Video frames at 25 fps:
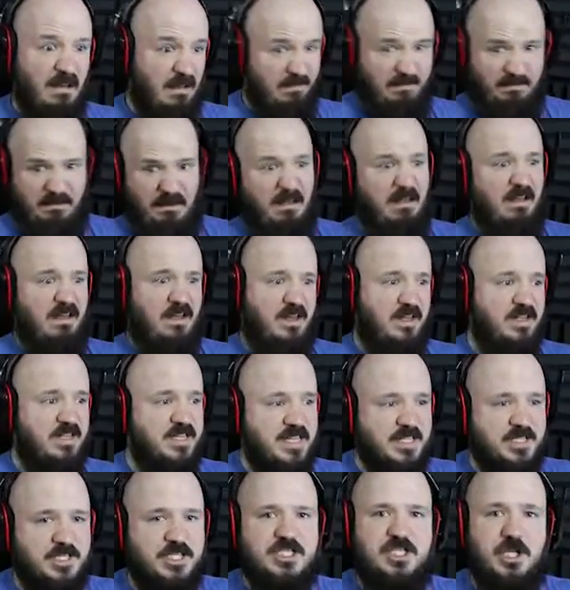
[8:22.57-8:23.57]
And
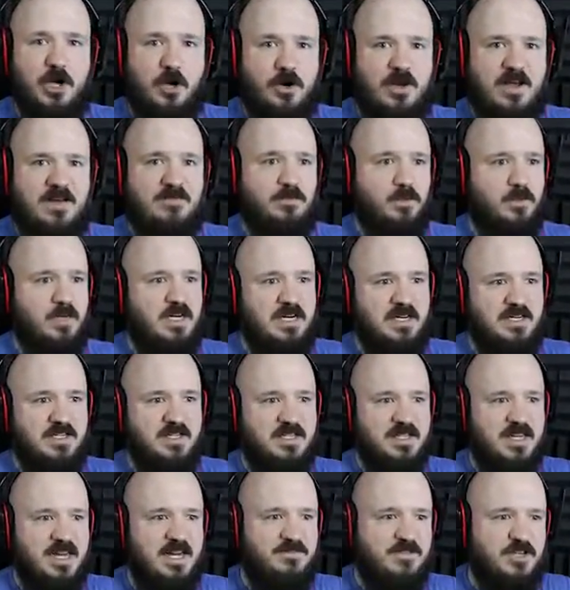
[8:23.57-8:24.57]
they just throw it everywhere.
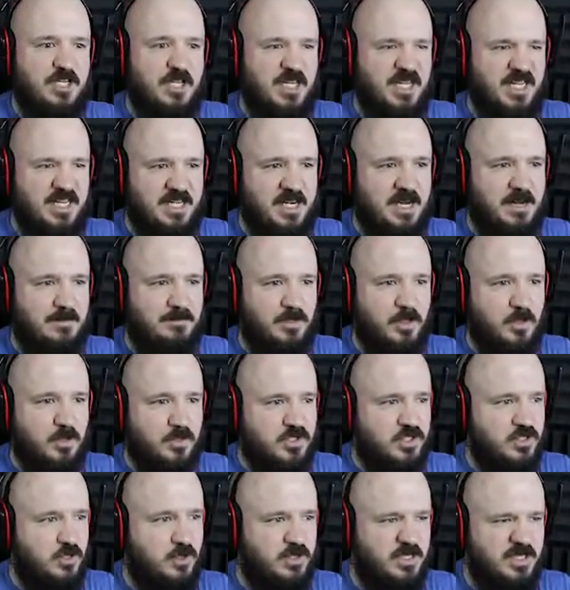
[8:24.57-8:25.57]
And I have to clean it up and the whole
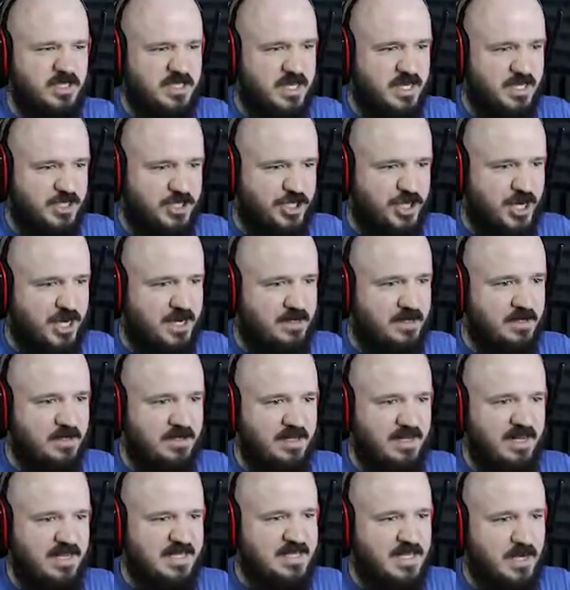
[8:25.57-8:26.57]
store looks like shit.
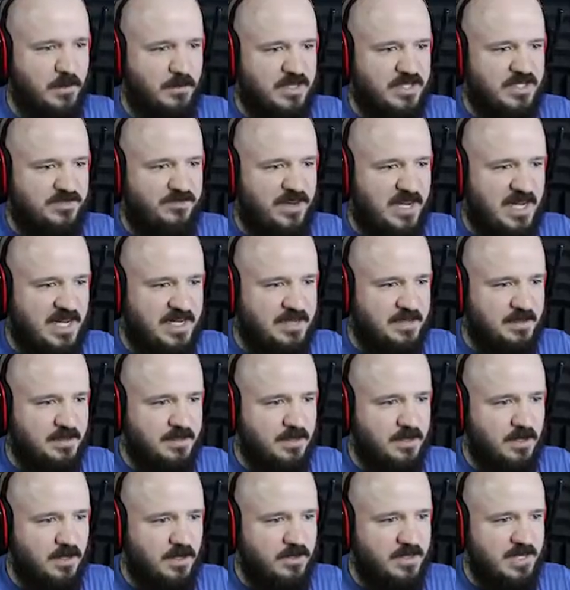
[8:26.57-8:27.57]
That's always fun.
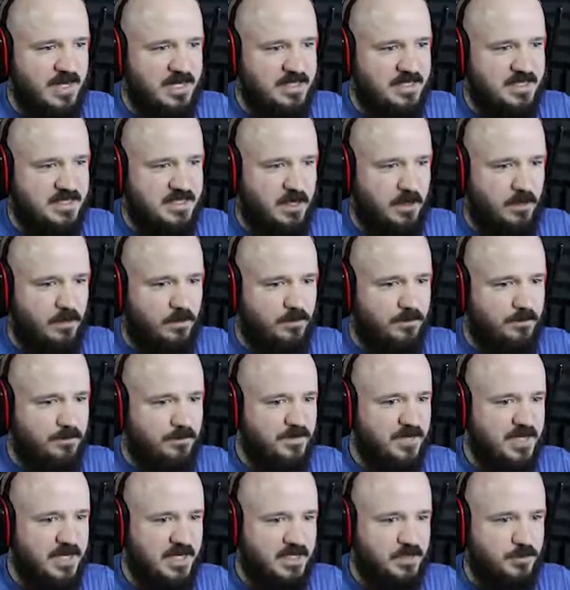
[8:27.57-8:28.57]
Okay, so
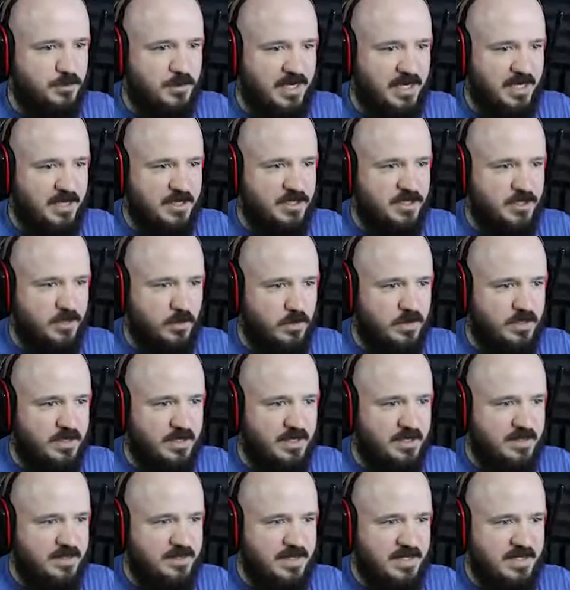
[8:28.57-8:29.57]
Yes, we got a sword.
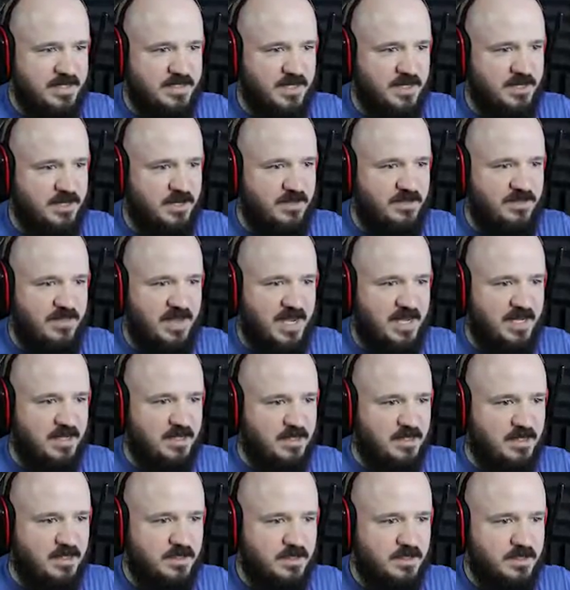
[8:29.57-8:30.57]
That's a good thing.
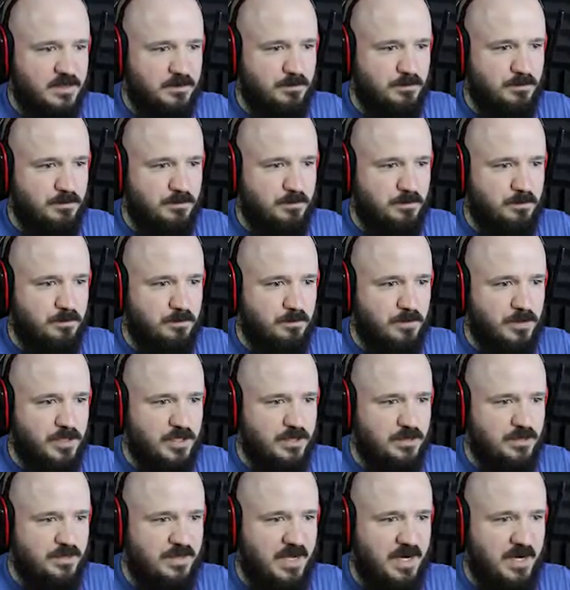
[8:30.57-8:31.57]
Let's
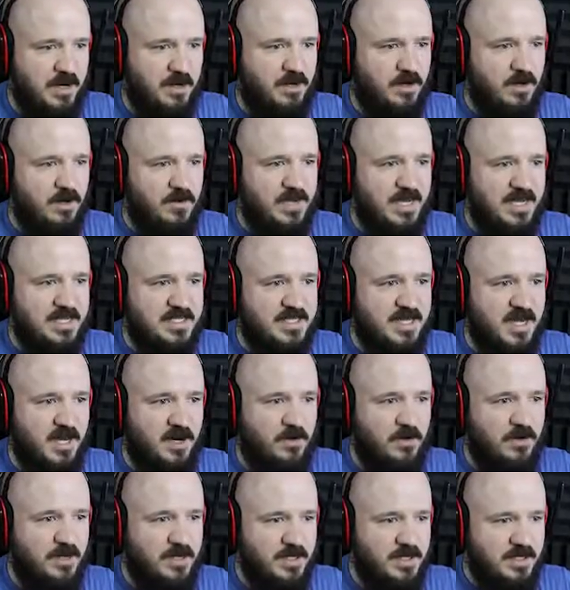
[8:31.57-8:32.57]
put you there. Okay,
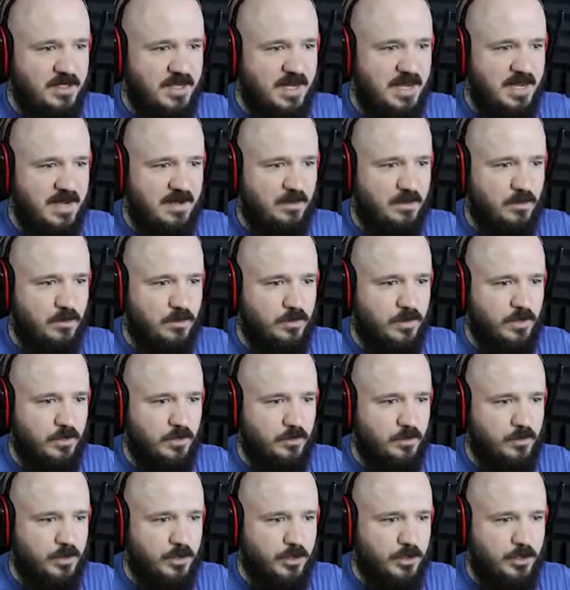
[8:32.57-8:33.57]
so... I, oh,
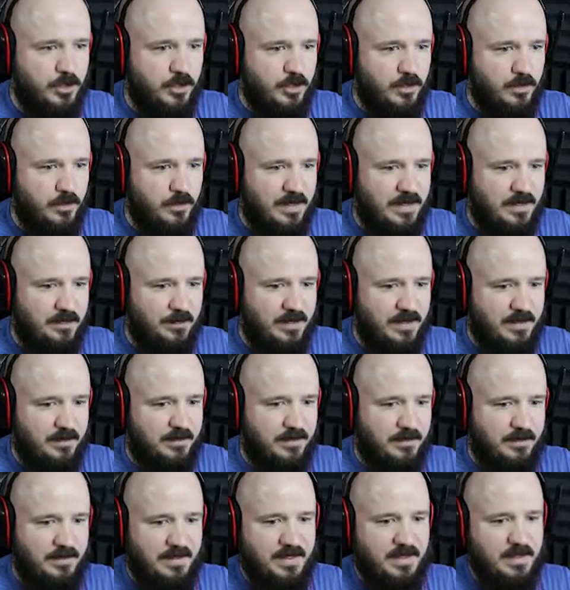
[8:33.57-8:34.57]
no. No, no, no. Wait, wait,
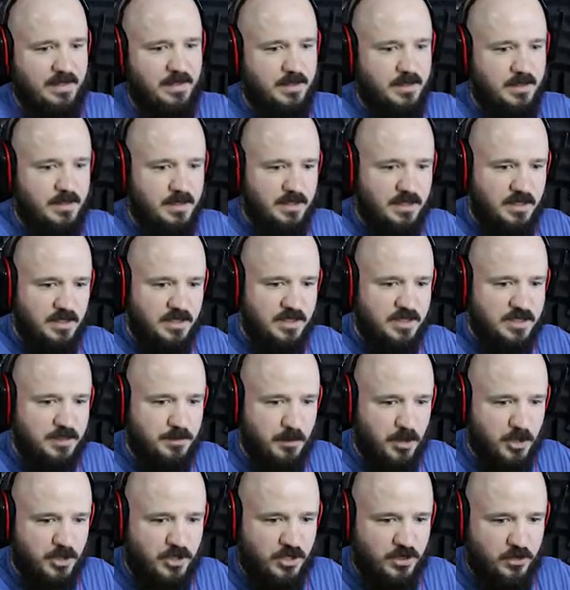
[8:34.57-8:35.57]
wait, wait. Let's
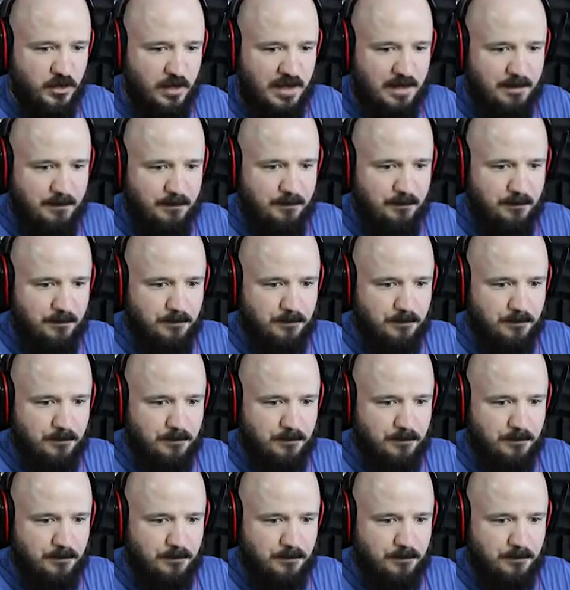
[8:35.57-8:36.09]
mark you up